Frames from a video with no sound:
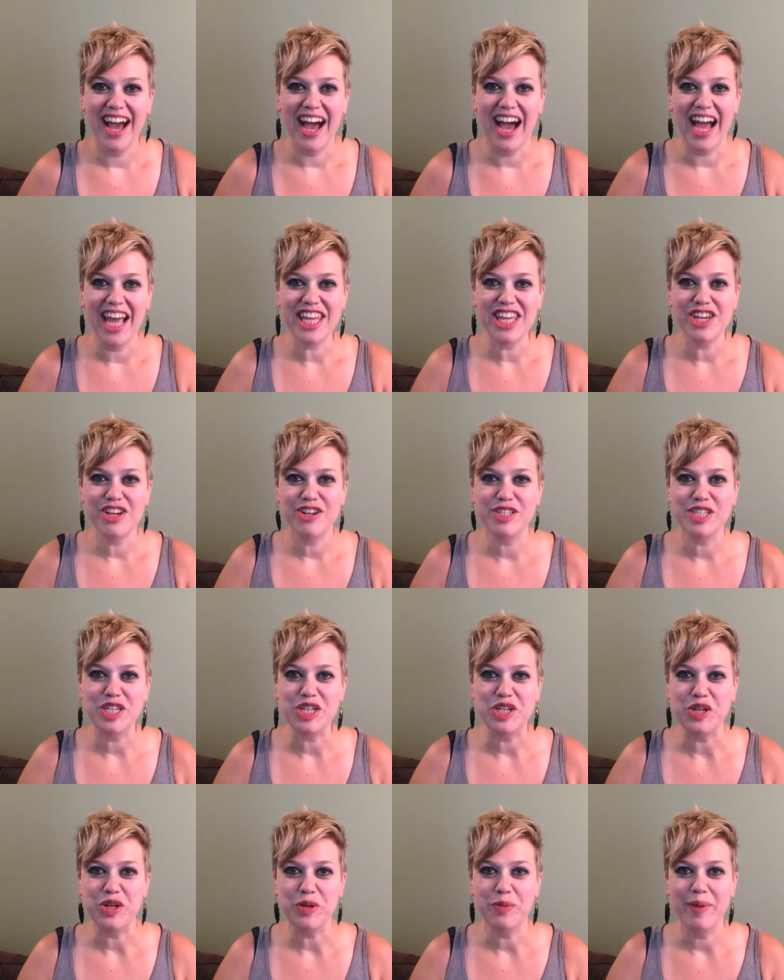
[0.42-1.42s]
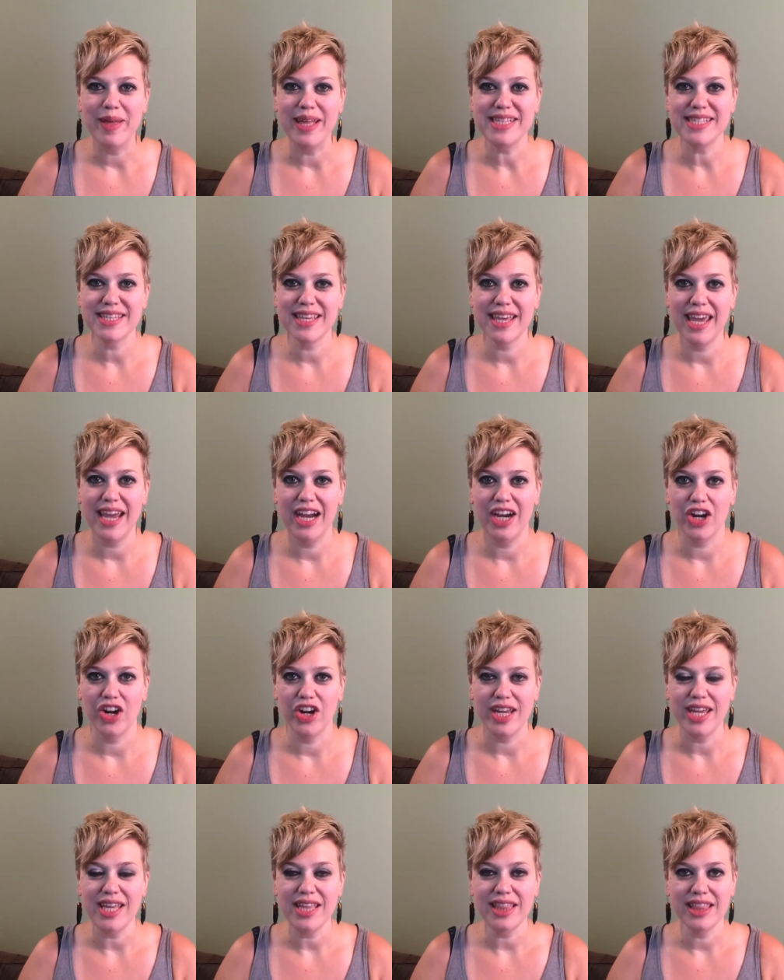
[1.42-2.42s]
Hi YouTube, it's
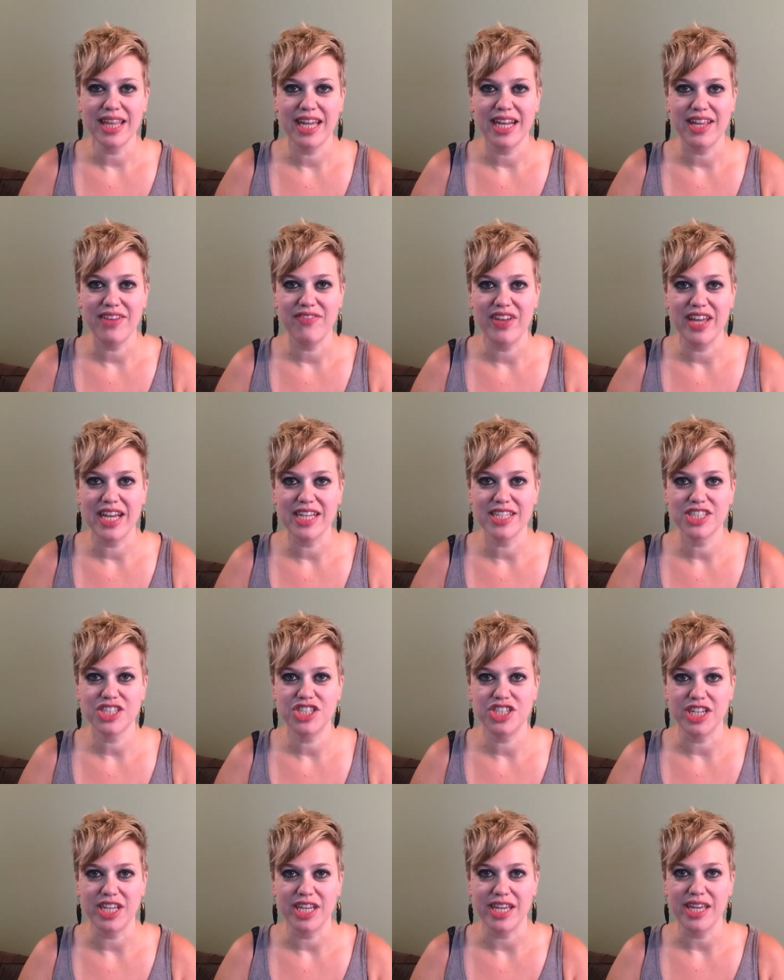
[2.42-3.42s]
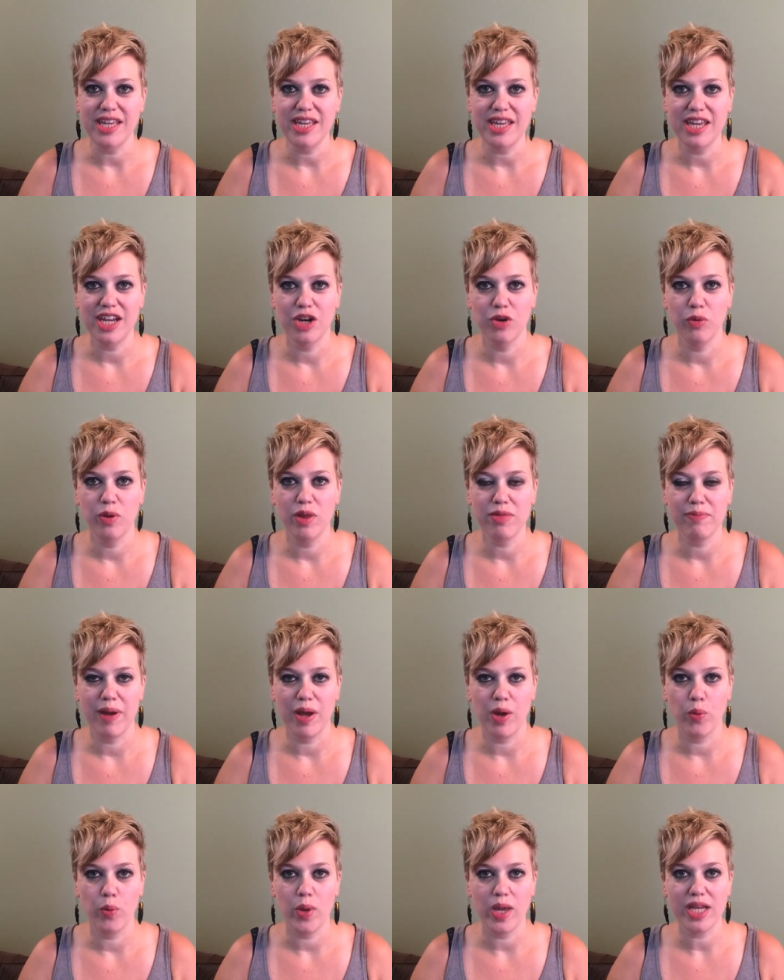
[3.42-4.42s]
Carrie, Lady VSG, here with
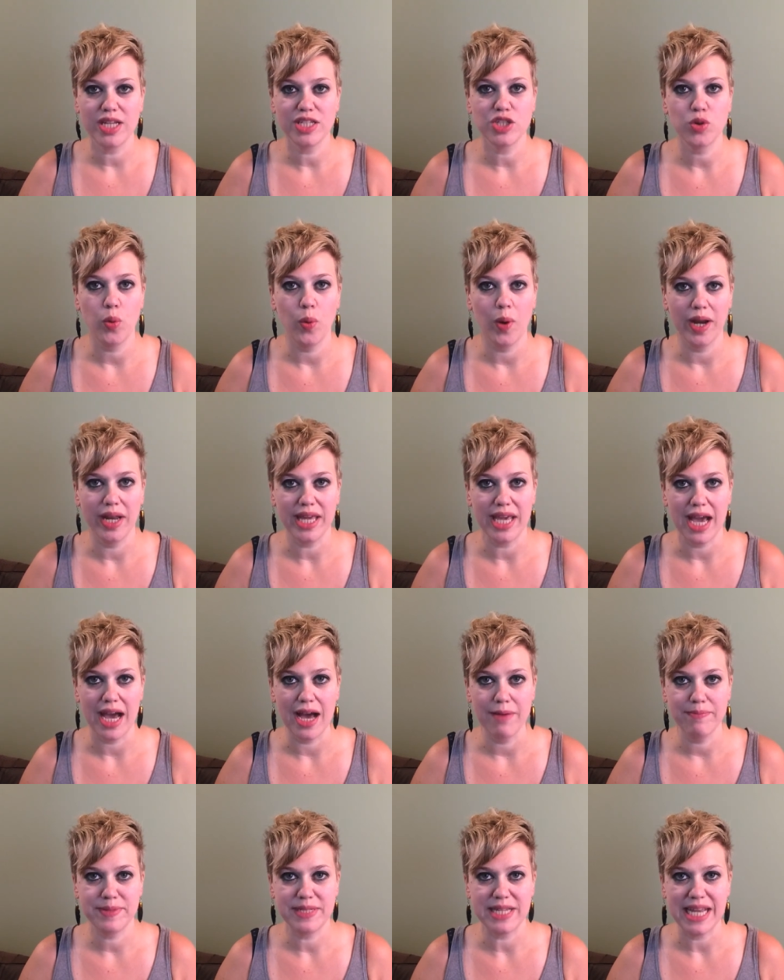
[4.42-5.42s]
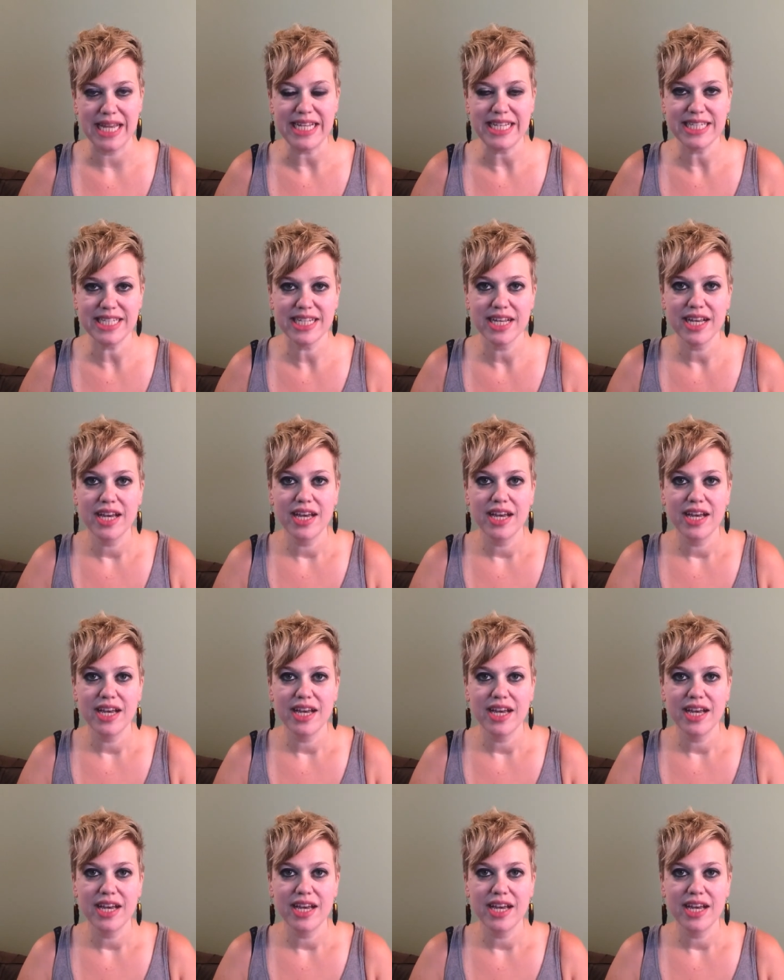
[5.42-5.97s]
my week 20 update.